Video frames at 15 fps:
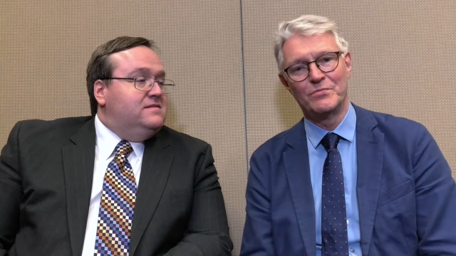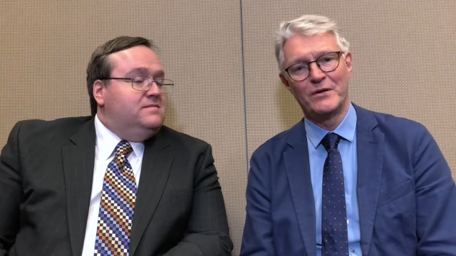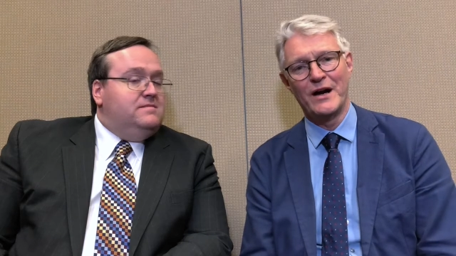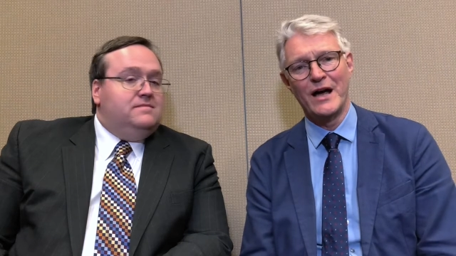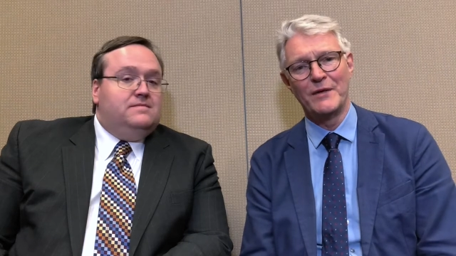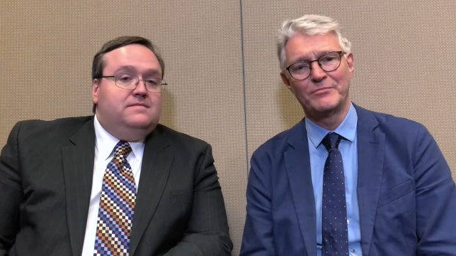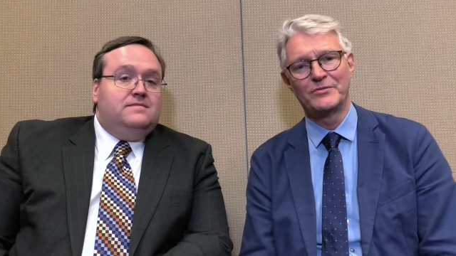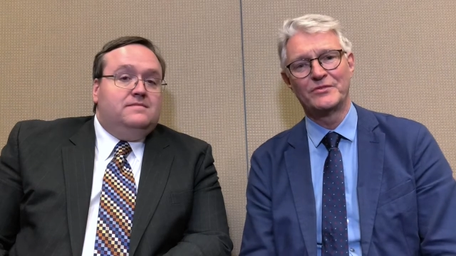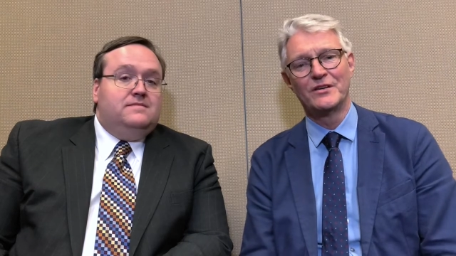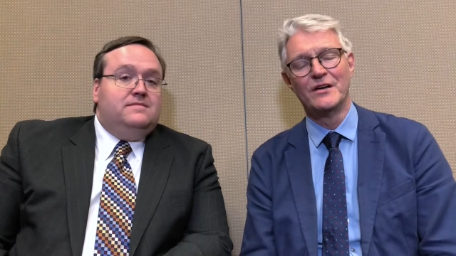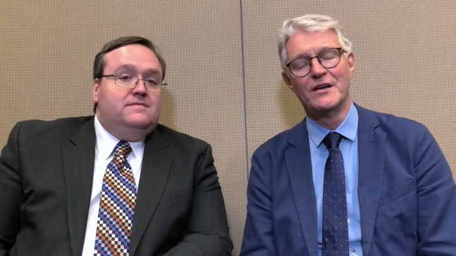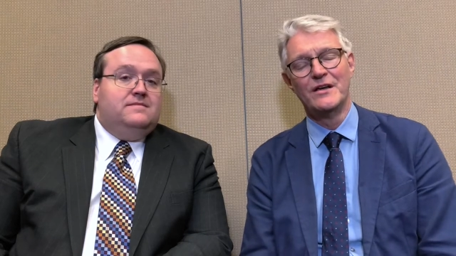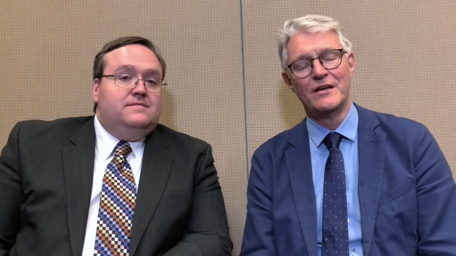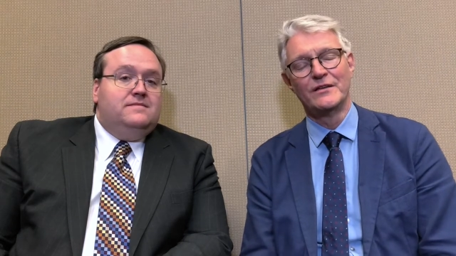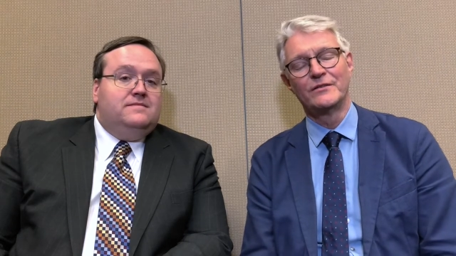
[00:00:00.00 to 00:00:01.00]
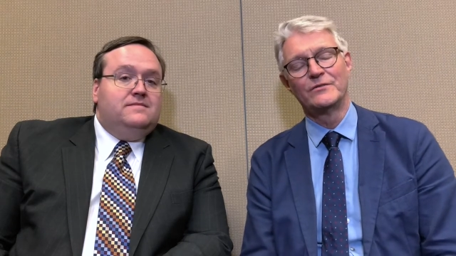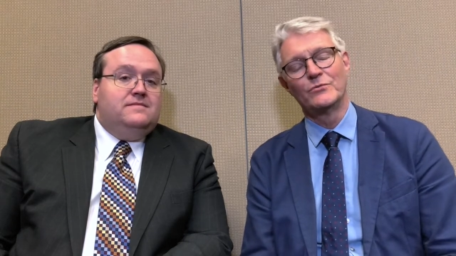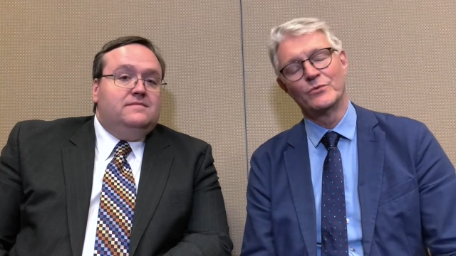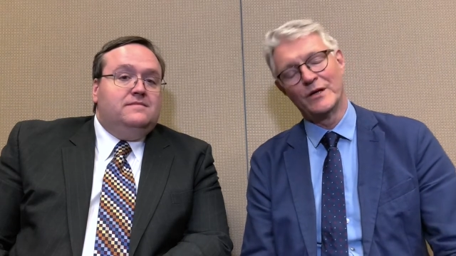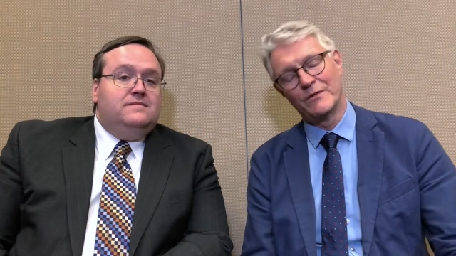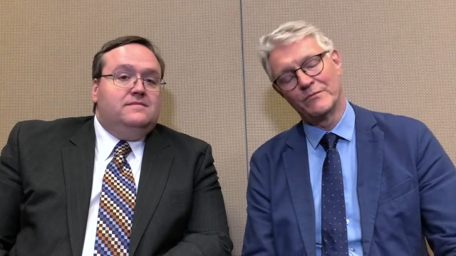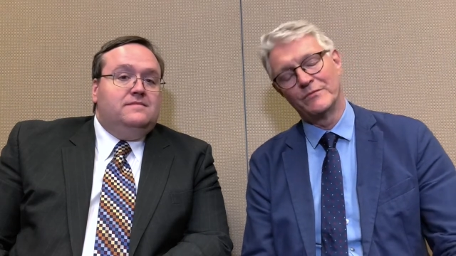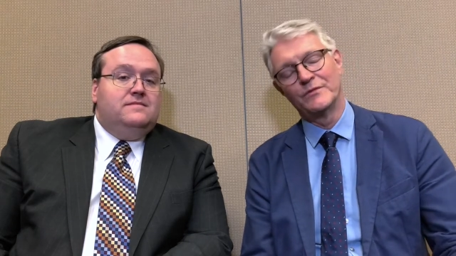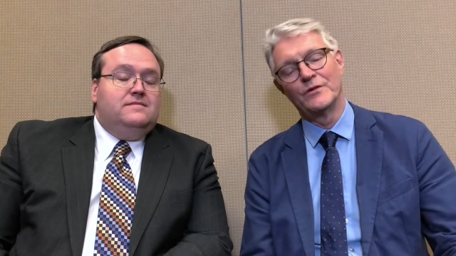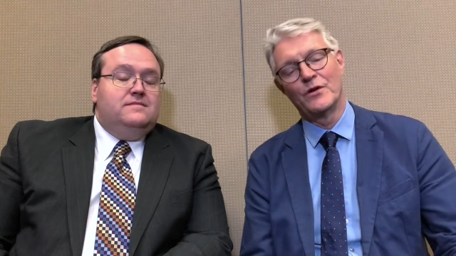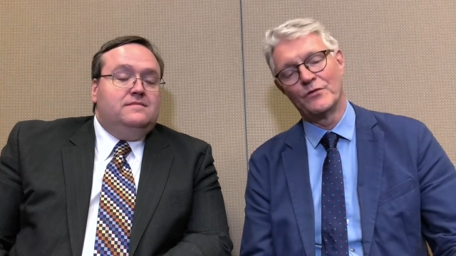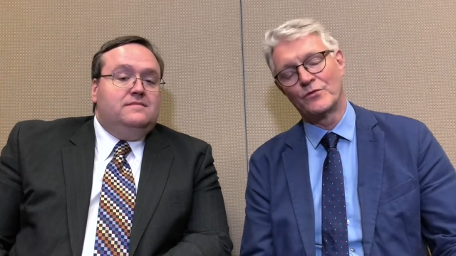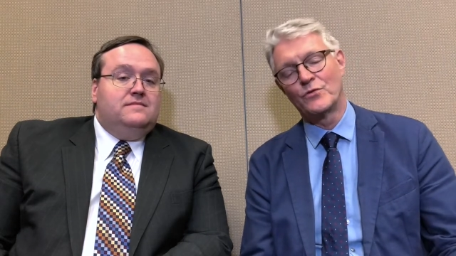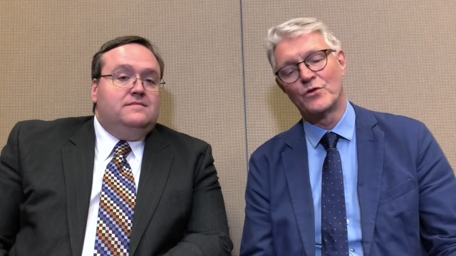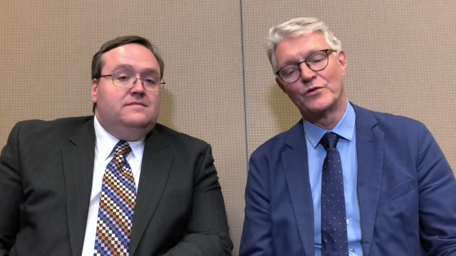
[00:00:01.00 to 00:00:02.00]
Speaker 1: Perhaps, well,
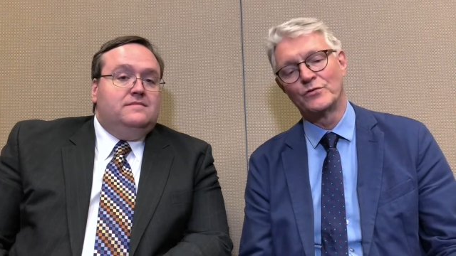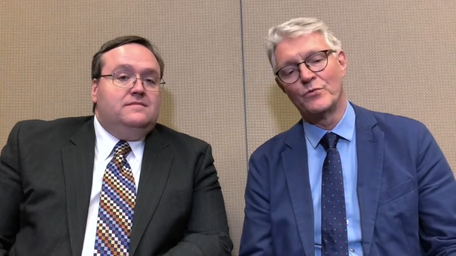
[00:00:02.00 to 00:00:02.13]
of course,